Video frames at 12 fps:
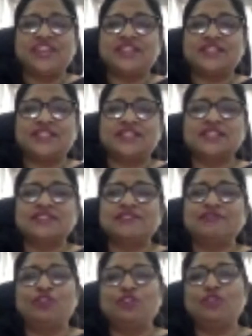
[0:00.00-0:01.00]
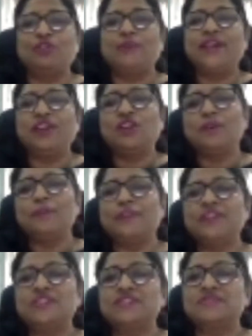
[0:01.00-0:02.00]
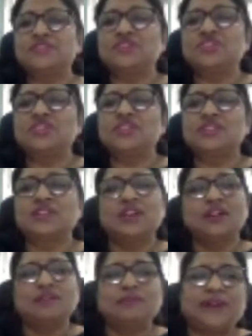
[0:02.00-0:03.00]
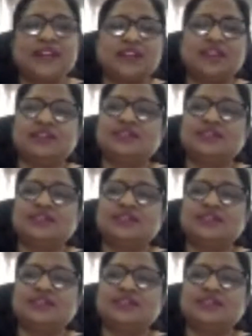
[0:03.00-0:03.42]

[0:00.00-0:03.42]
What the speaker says: they exist, followed by comprehensive searches by